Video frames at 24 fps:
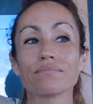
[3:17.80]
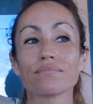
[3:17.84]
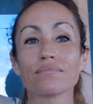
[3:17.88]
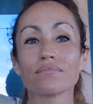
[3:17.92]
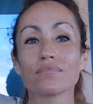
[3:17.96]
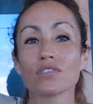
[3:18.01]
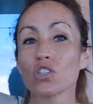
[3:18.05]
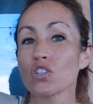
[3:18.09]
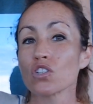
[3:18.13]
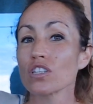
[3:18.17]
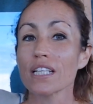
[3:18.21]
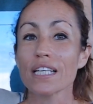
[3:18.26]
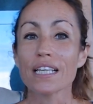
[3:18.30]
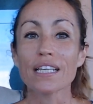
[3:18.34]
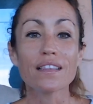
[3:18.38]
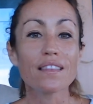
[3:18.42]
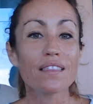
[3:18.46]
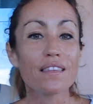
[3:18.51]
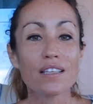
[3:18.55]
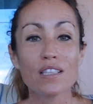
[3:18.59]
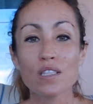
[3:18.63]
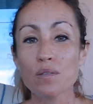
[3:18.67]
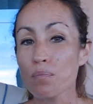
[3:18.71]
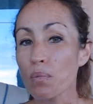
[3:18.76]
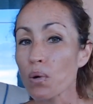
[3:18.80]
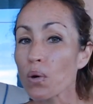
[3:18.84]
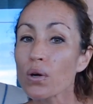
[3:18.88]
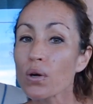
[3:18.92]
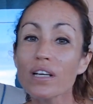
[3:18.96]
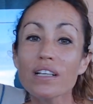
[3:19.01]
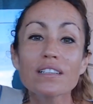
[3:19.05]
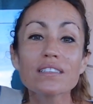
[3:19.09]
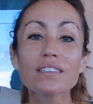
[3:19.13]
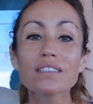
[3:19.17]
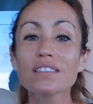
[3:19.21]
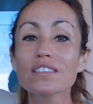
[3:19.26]
Don't eat the
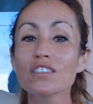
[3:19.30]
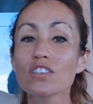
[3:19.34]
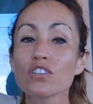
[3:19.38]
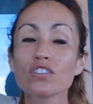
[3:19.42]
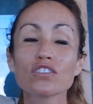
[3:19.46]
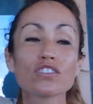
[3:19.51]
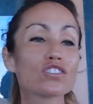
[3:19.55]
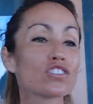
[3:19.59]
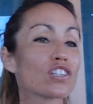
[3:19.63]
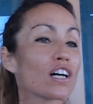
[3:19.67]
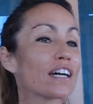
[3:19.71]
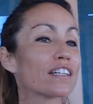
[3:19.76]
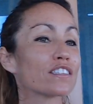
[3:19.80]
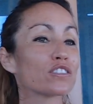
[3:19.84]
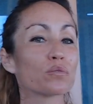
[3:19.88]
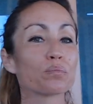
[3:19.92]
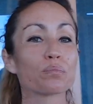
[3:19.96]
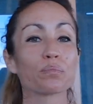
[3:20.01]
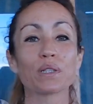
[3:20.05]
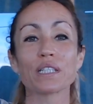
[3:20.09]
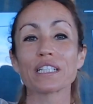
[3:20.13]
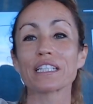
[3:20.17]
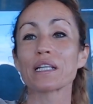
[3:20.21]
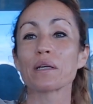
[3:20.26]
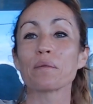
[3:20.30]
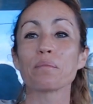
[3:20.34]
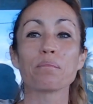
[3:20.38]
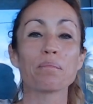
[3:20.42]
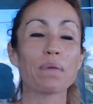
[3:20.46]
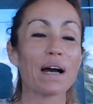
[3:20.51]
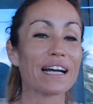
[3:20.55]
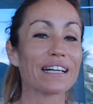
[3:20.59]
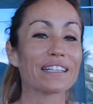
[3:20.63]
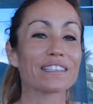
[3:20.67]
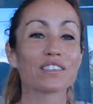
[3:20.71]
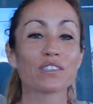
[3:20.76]
spoils, don't try to bring it
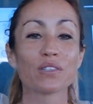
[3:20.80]
back